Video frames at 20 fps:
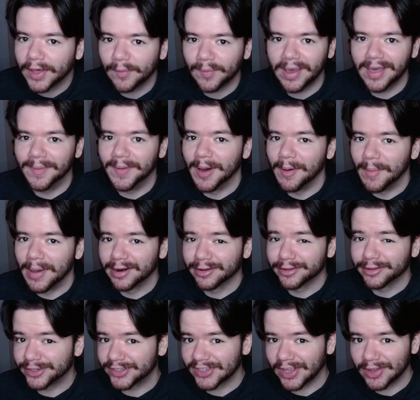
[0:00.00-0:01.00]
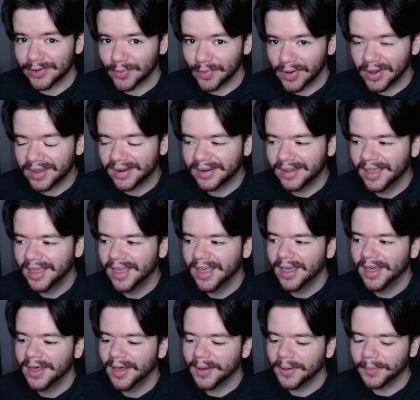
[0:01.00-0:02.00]
way about Metal Gear Solid 1,
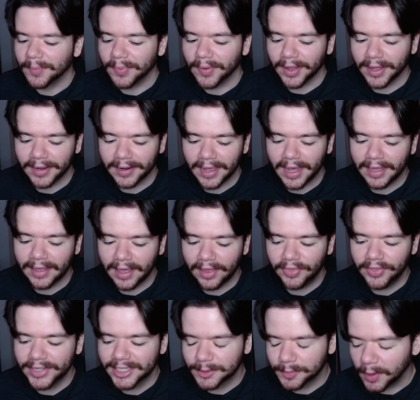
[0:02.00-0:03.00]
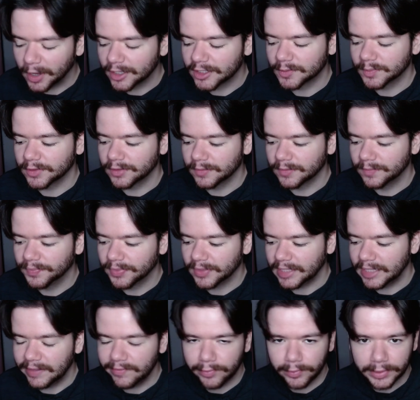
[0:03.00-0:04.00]
but I, I think it's possible,
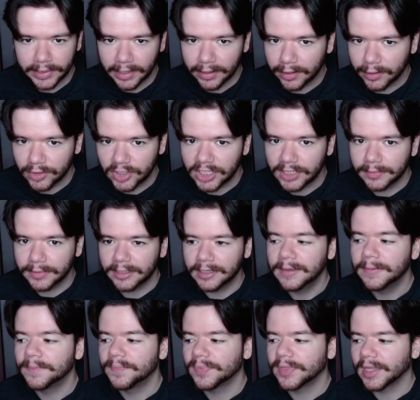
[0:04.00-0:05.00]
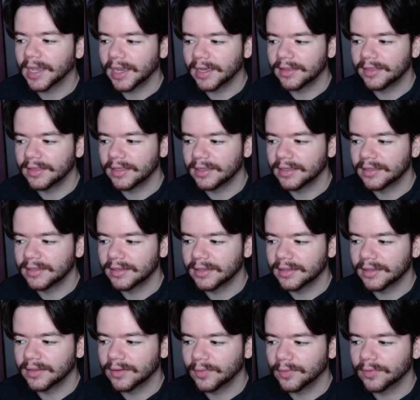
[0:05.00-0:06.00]
even without Kojima. I think
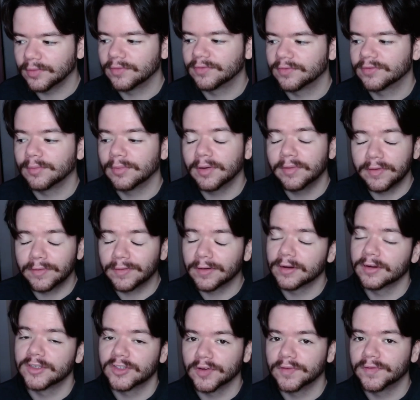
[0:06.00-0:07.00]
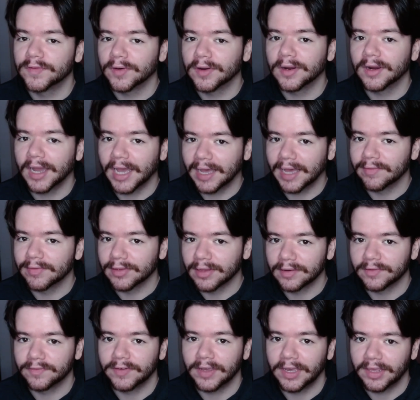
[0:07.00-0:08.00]
from what we've heard so far, I have a lot
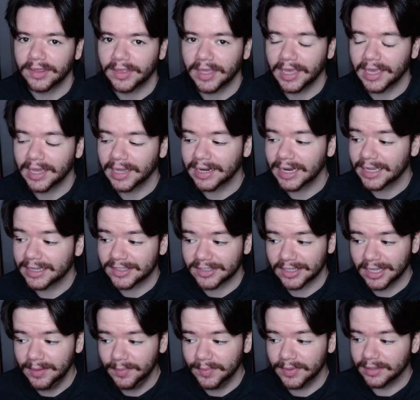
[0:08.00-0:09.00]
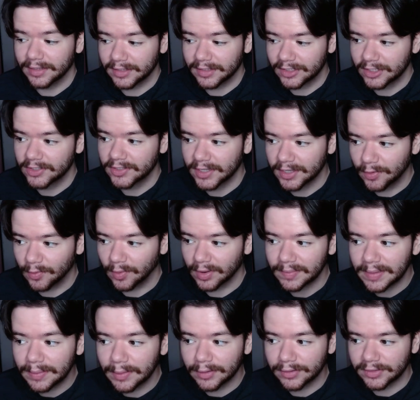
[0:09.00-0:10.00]
of faith and excitement. This is like one of
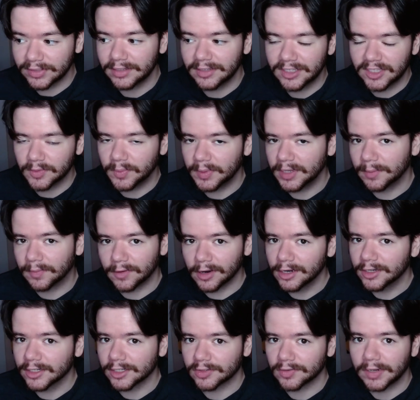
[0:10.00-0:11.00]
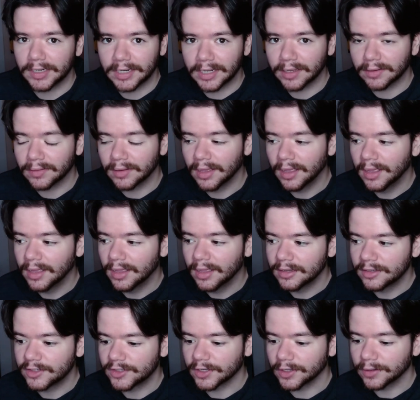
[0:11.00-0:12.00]
my most anticipated projects right now.
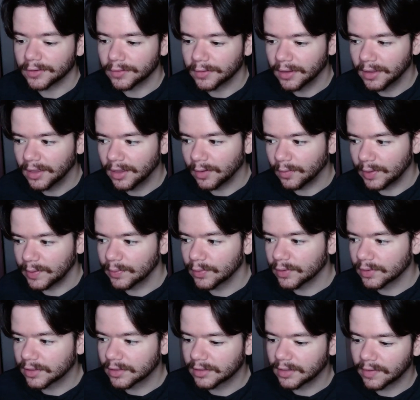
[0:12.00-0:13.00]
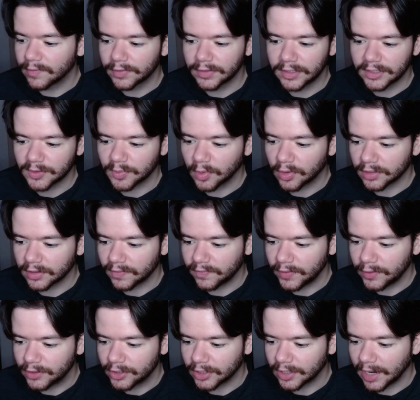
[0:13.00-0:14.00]
So we will cover this more in the
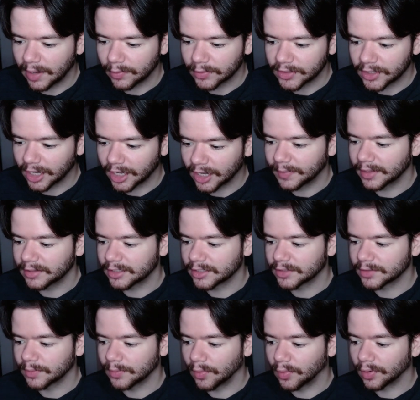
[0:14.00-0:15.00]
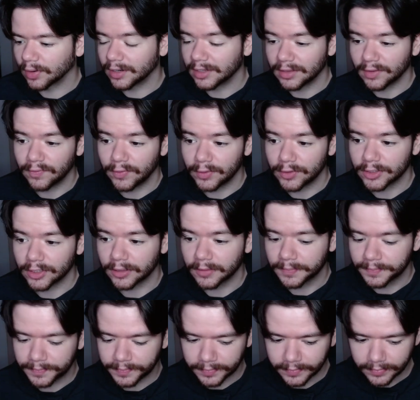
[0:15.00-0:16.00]
future. I will talk about this more in the future.
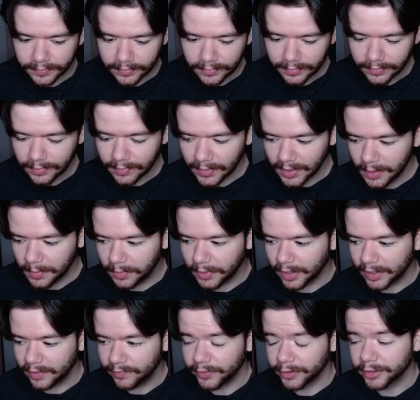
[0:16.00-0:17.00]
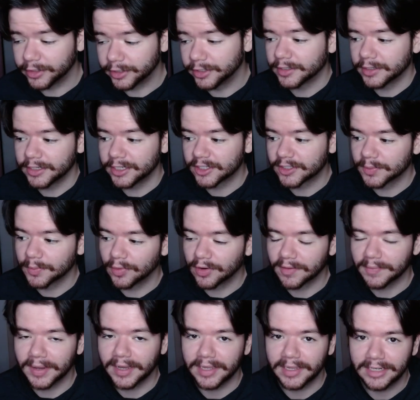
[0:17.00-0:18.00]
But if you're curious more
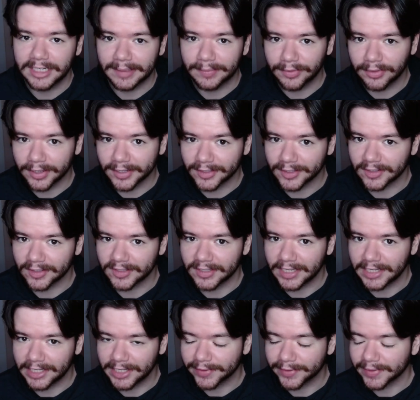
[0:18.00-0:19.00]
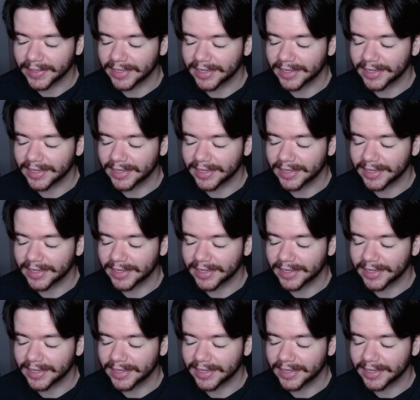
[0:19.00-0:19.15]
my in-depth thoughts on Snake Eater, like